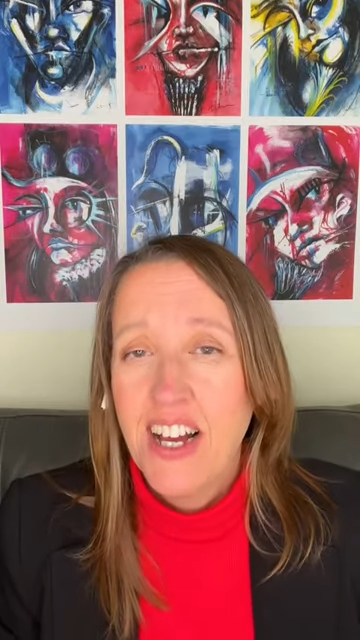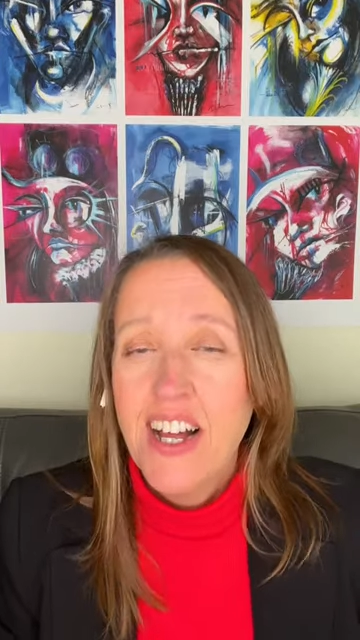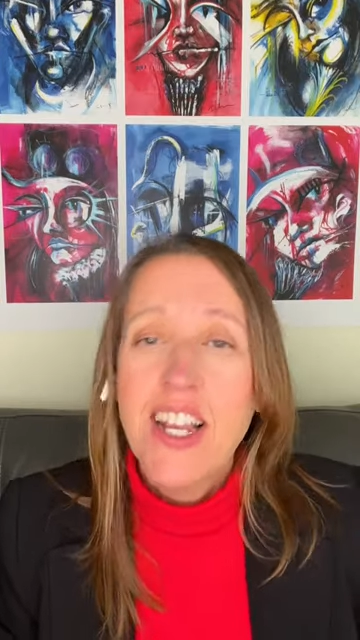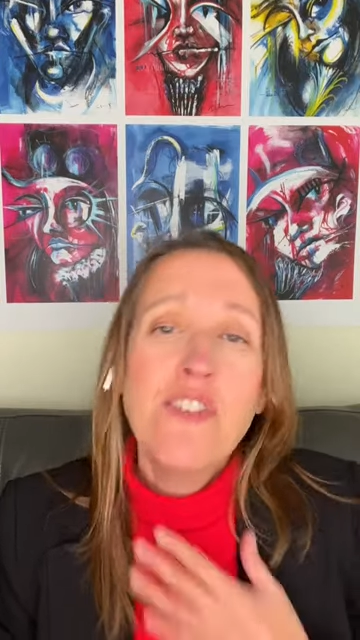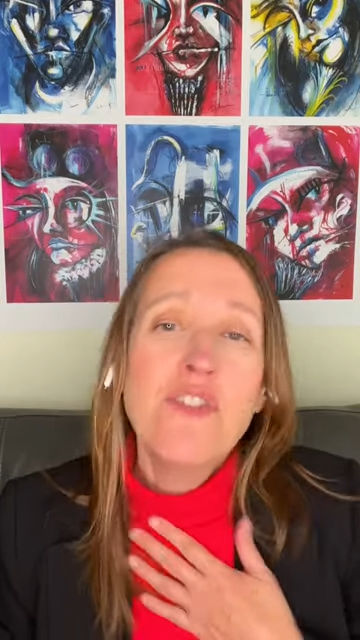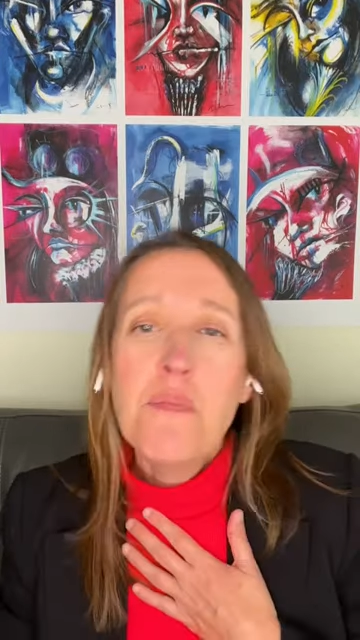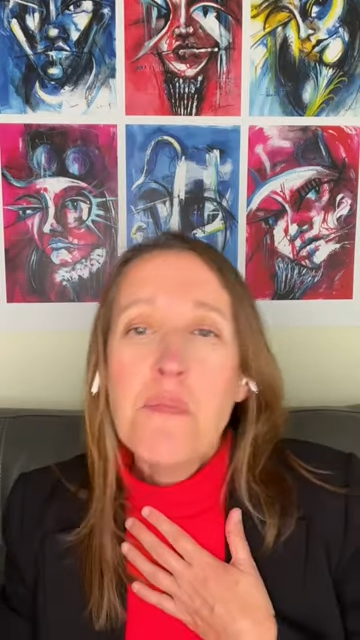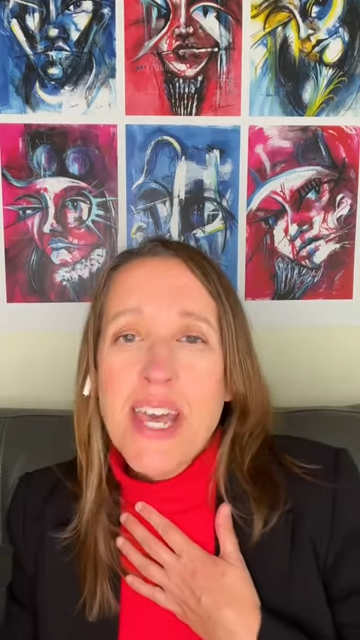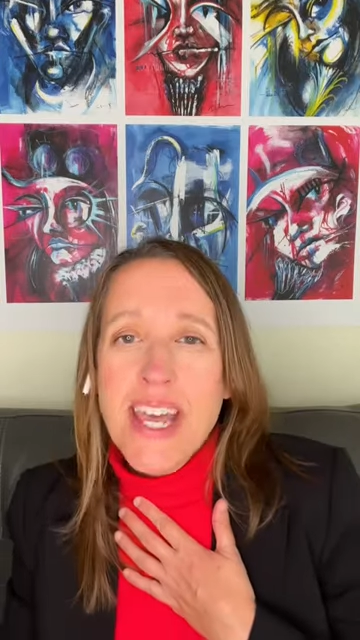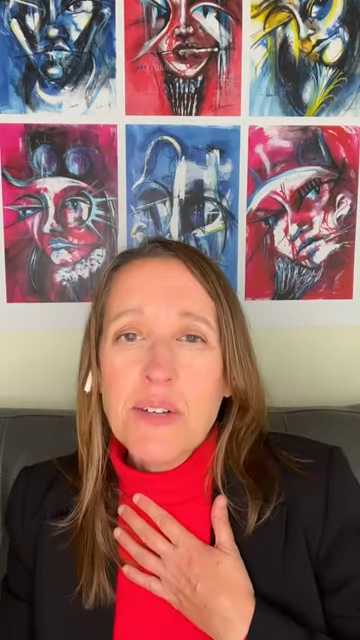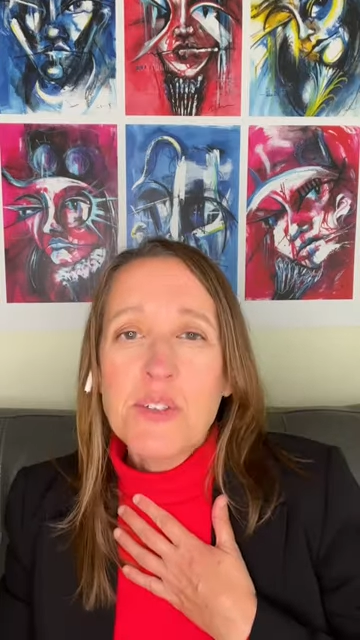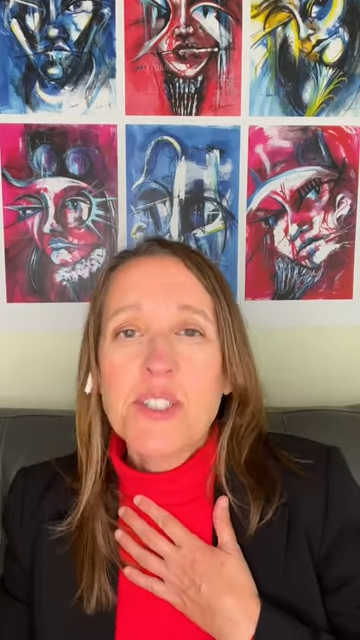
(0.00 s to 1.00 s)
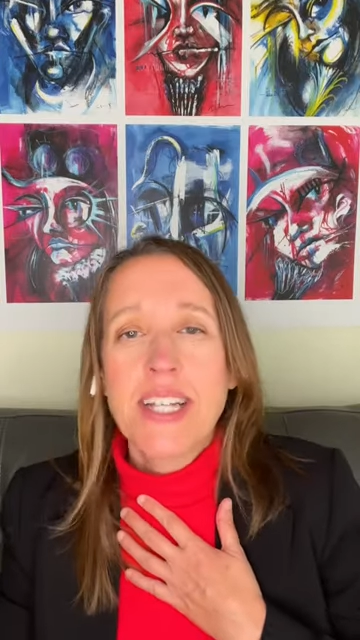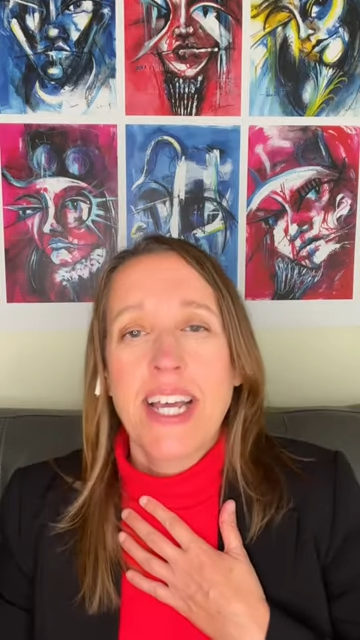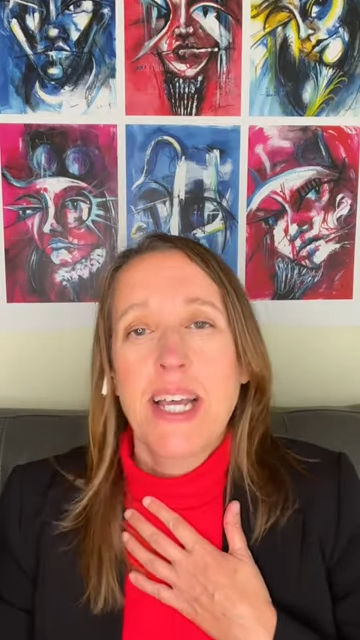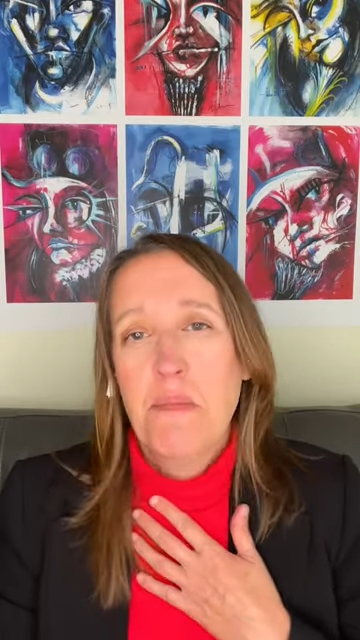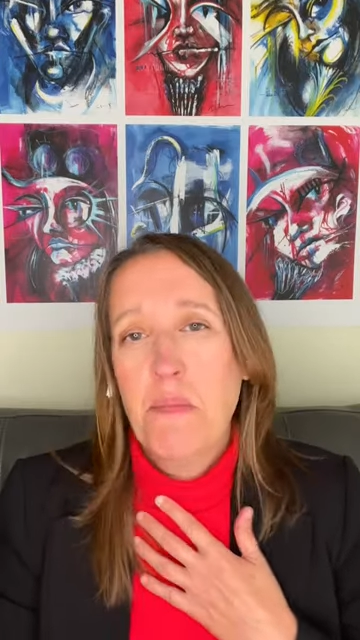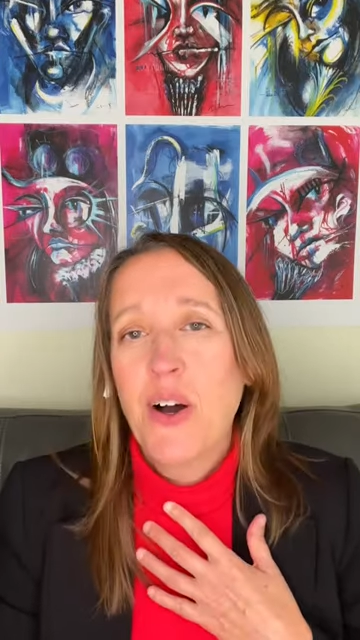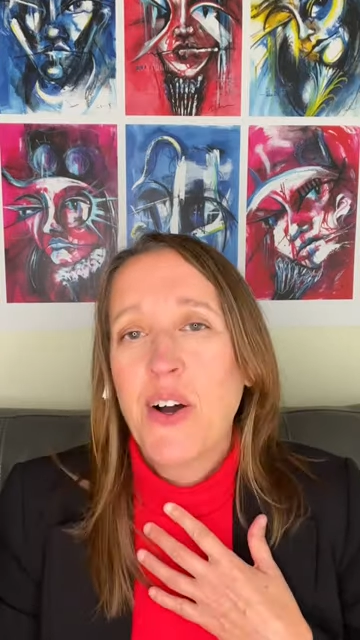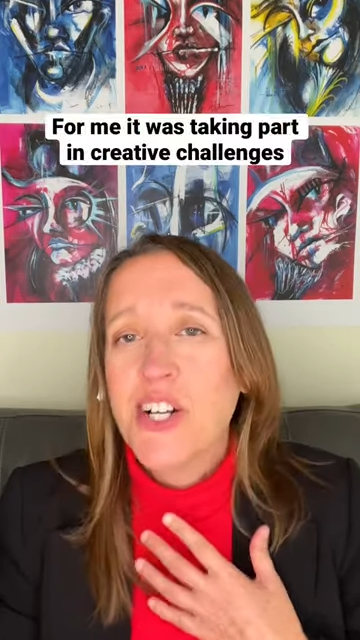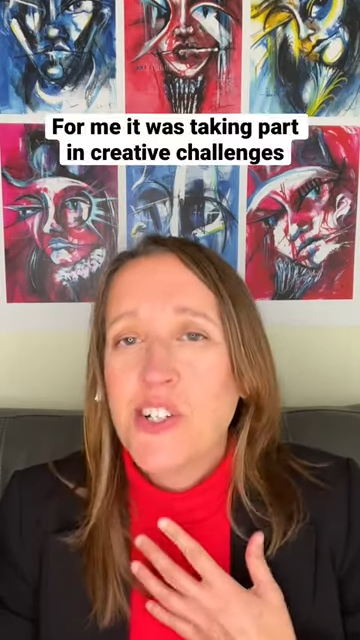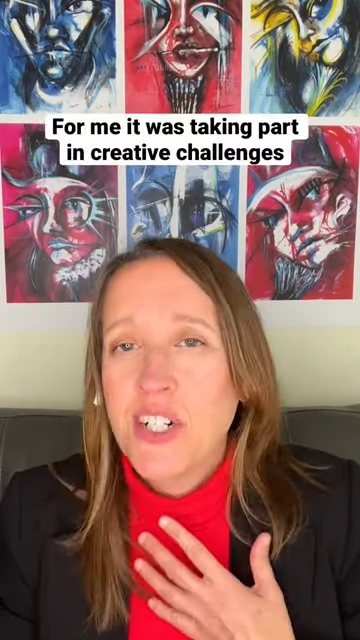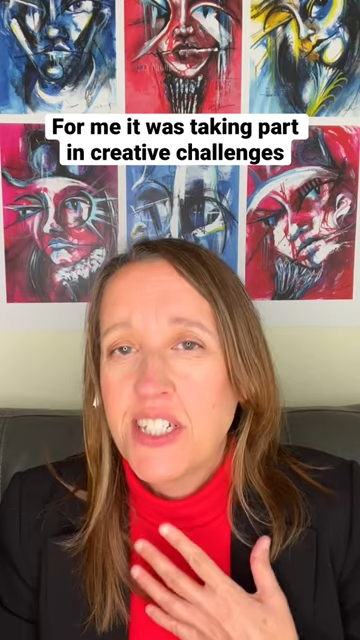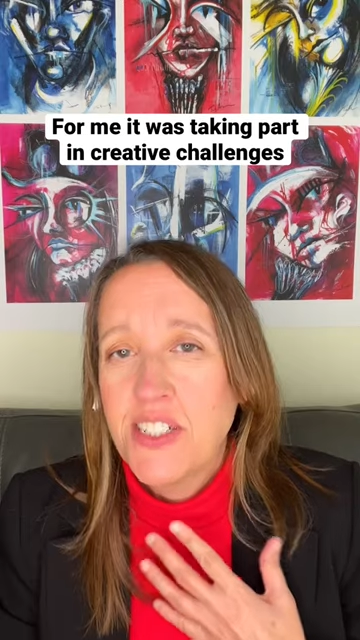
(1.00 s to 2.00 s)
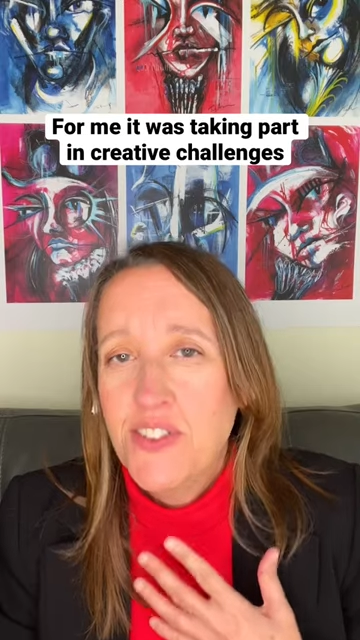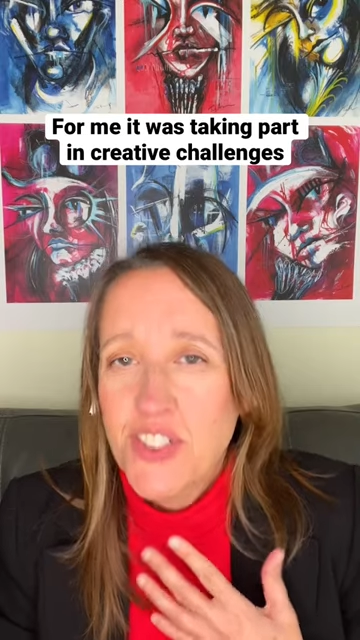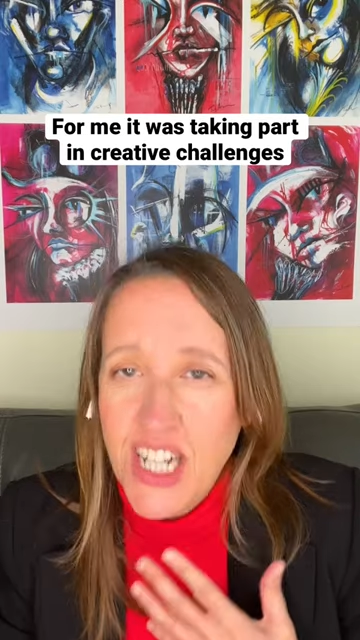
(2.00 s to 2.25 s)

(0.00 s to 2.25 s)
Now, for me, it was taking part in creating